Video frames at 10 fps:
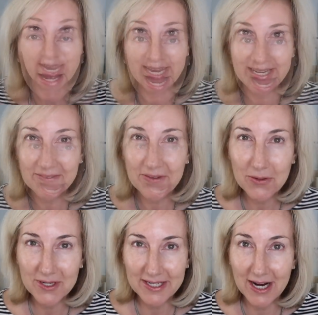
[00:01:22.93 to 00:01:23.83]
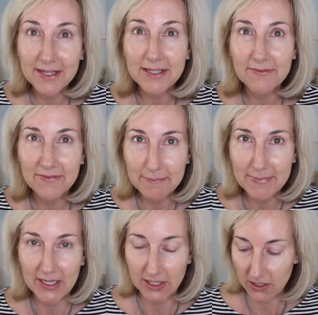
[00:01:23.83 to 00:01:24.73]
And if you are not
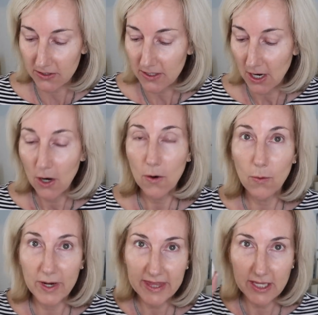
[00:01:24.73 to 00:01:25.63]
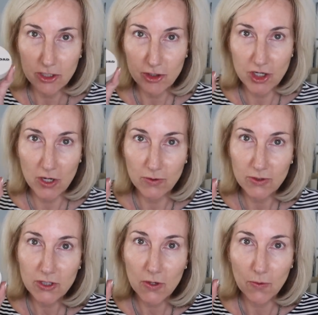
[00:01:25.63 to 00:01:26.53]
familiar with
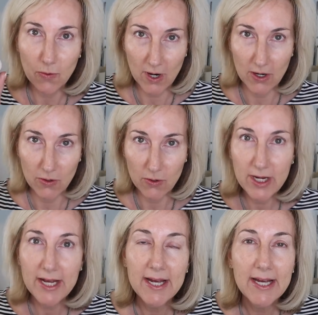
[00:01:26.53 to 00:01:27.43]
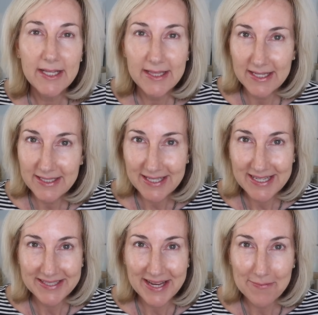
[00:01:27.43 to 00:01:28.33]
Jones Road, this
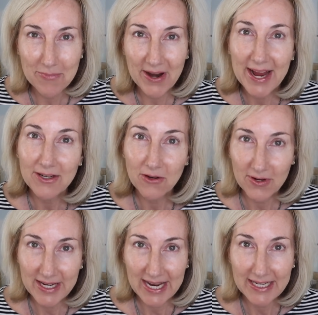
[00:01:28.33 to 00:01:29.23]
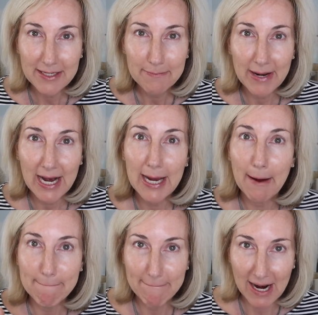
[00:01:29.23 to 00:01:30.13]
is a brand created
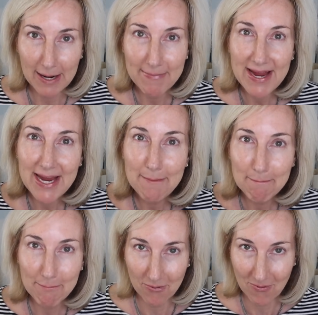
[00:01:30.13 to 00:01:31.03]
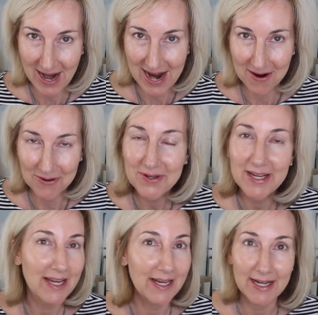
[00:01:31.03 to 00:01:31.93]
by Bobbi
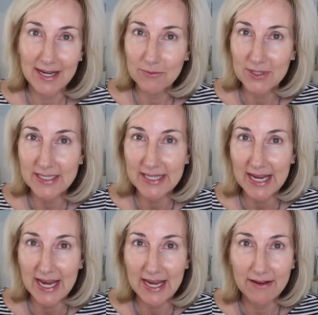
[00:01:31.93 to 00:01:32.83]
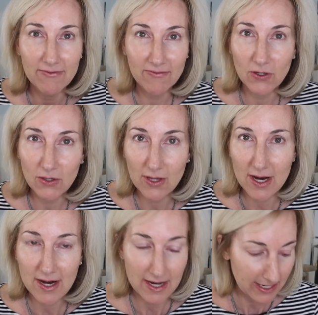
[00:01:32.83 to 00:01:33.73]
Brown, and I was a
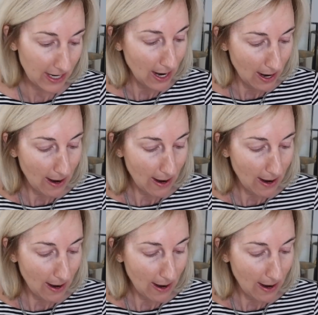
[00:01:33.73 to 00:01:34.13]
full-on